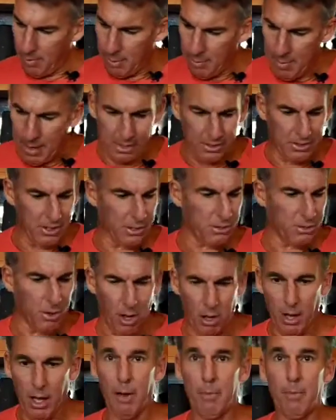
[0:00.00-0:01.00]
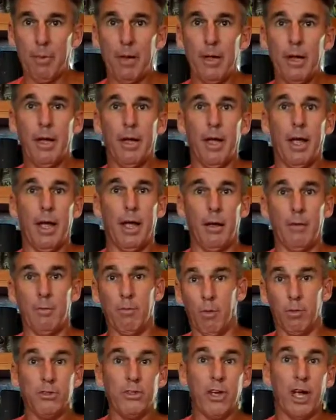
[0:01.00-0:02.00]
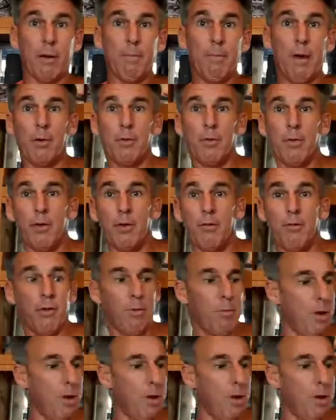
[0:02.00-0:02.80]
I'm going to mix this all up and we'll check back with you in